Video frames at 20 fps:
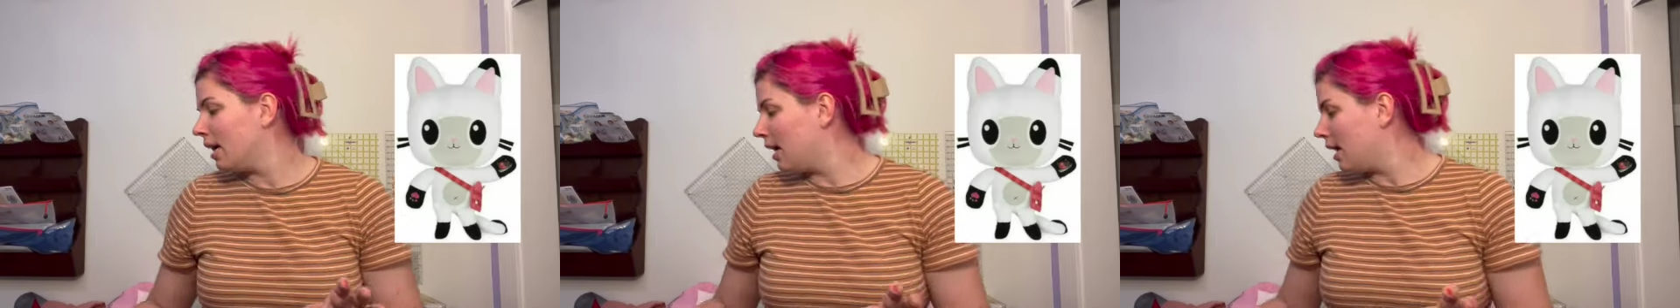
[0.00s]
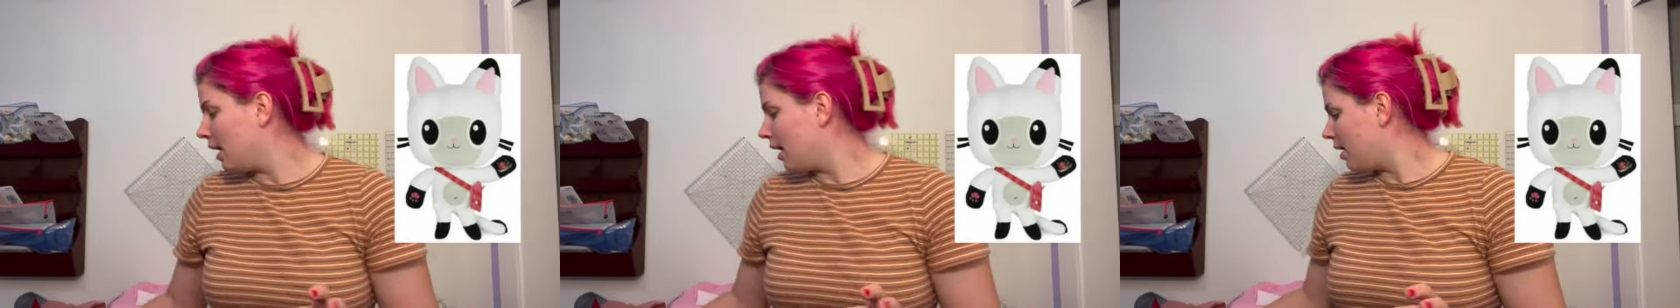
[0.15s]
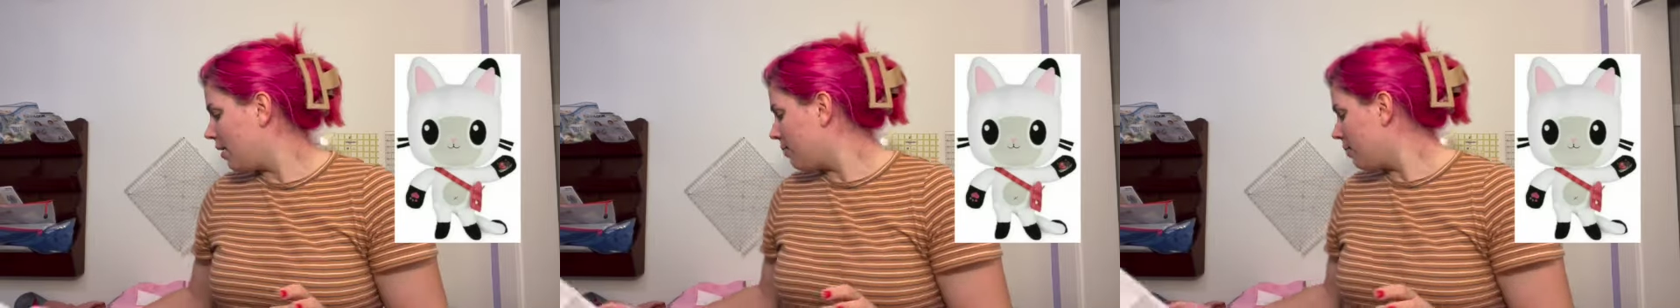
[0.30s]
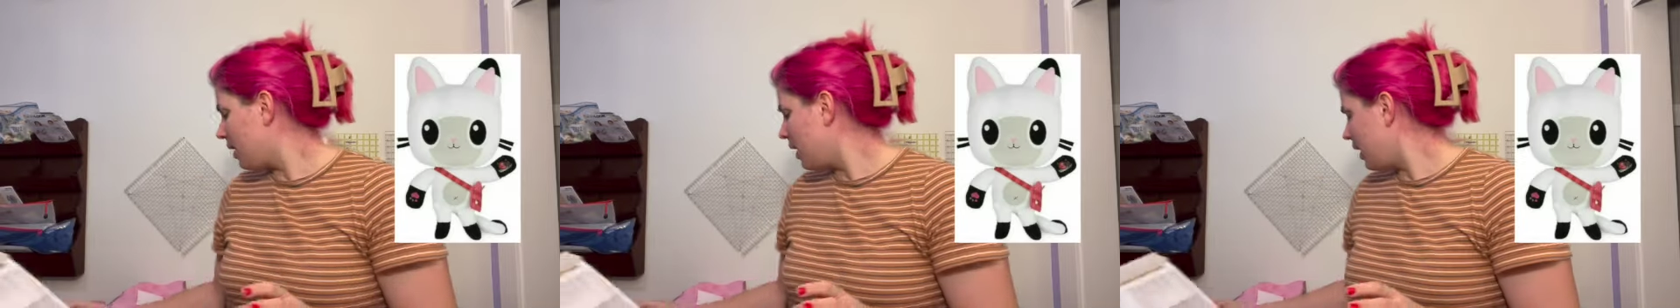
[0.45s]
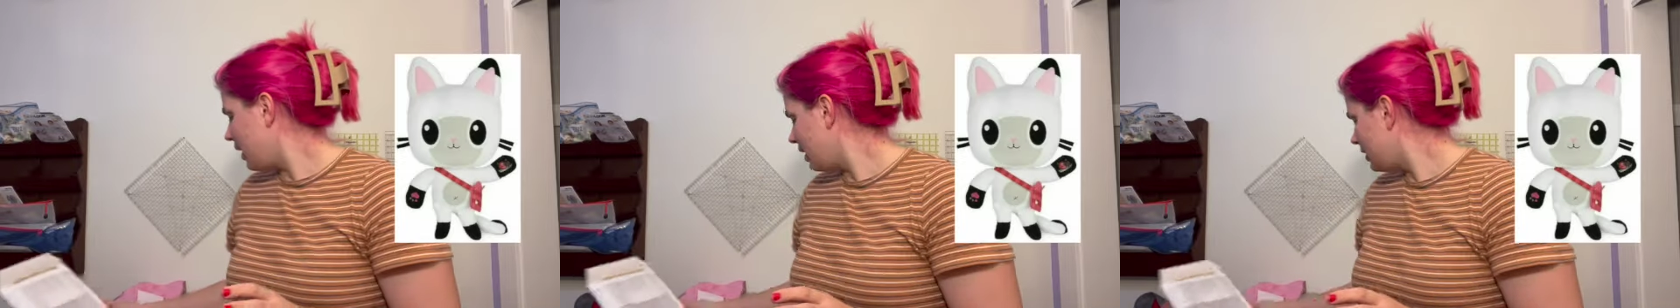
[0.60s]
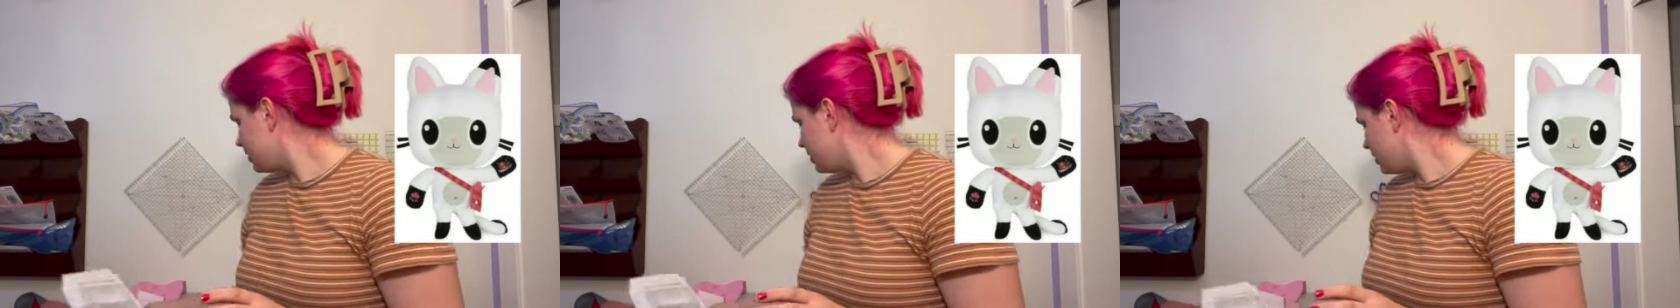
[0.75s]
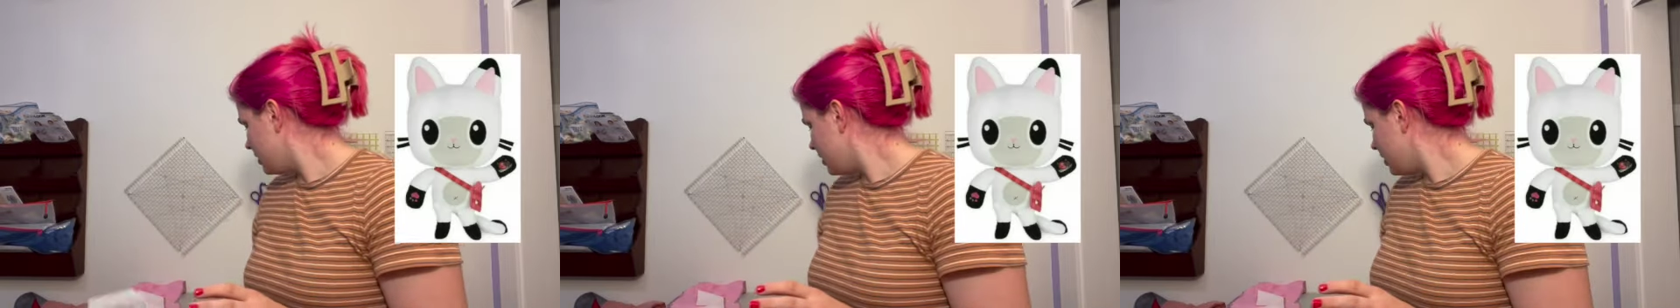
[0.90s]

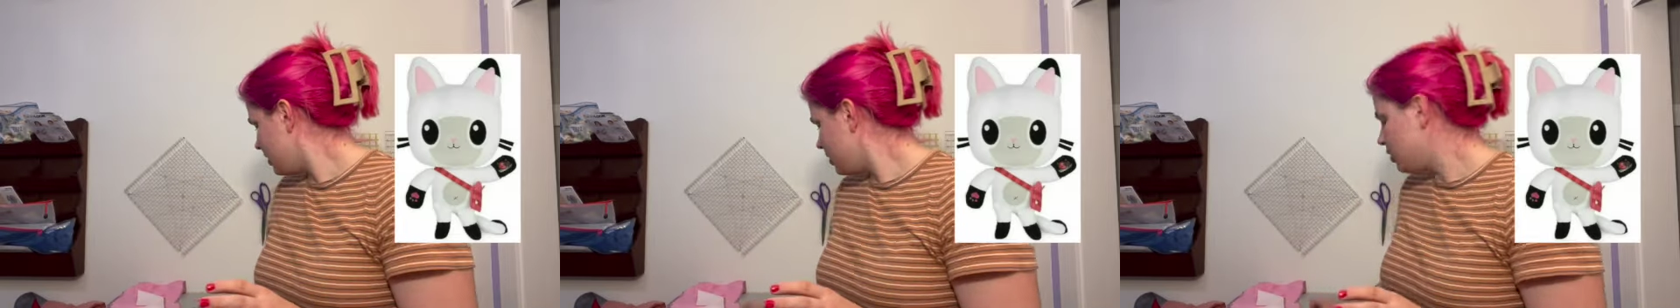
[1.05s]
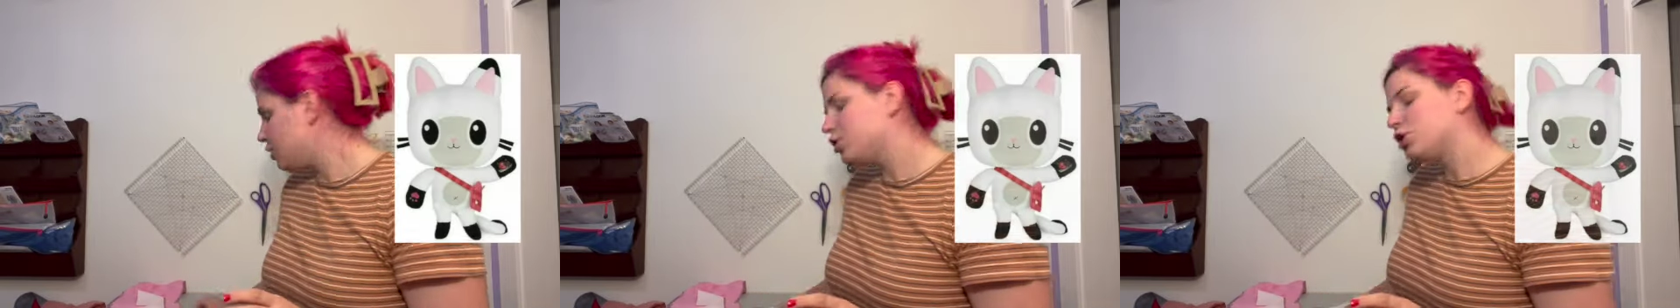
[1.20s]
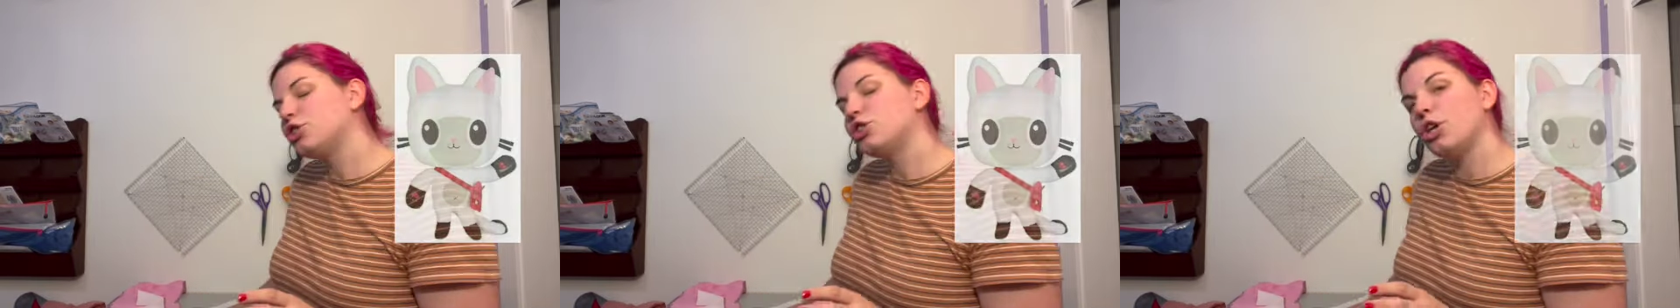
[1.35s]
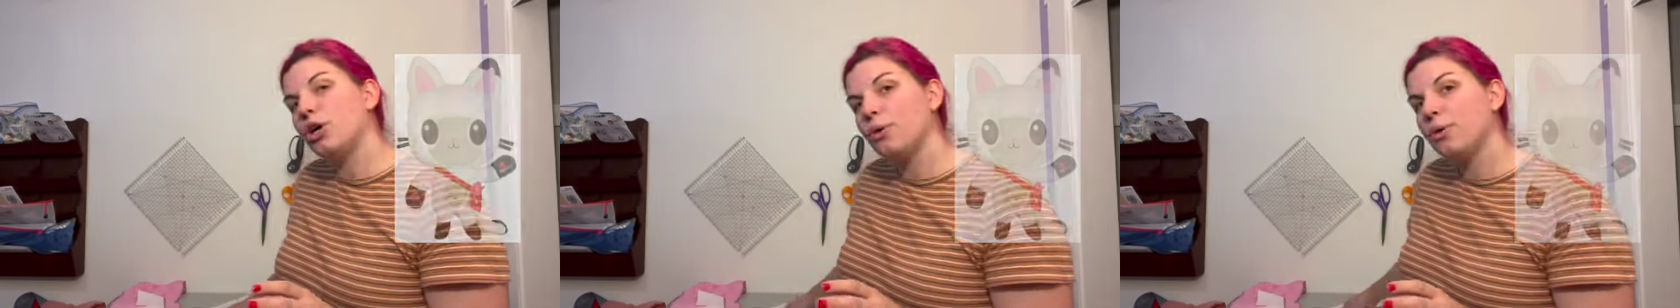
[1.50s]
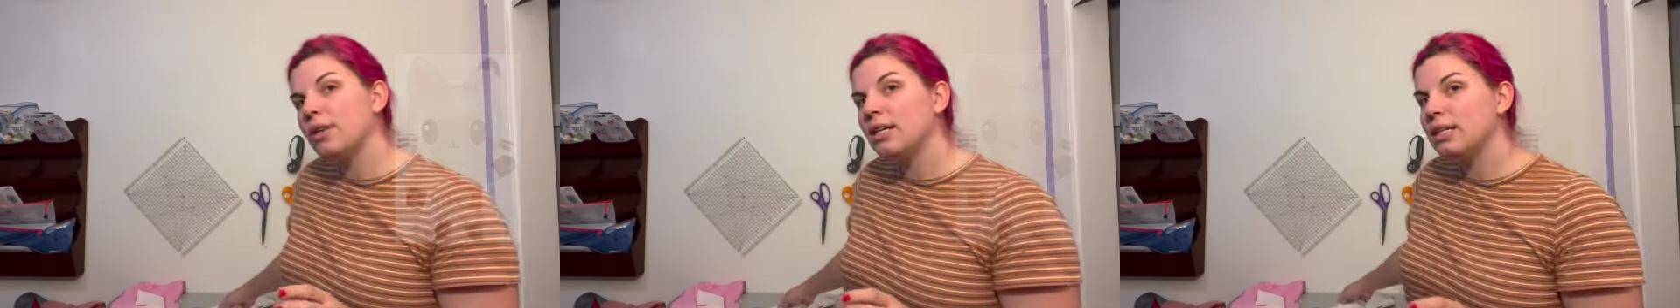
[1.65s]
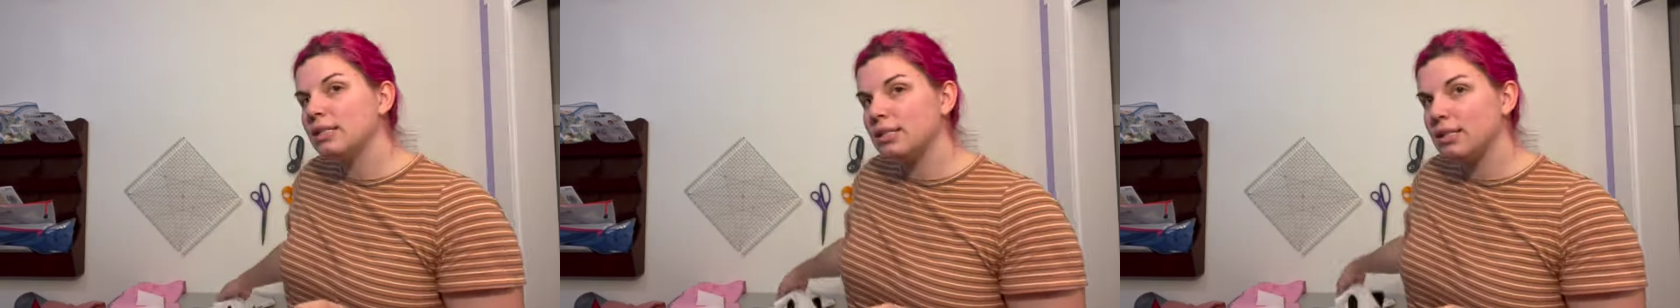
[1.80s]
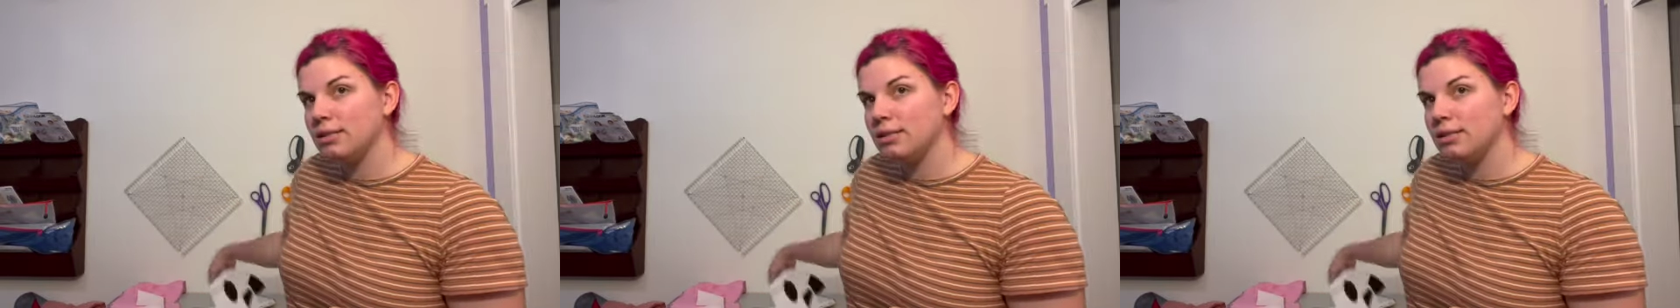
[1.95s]
I did show this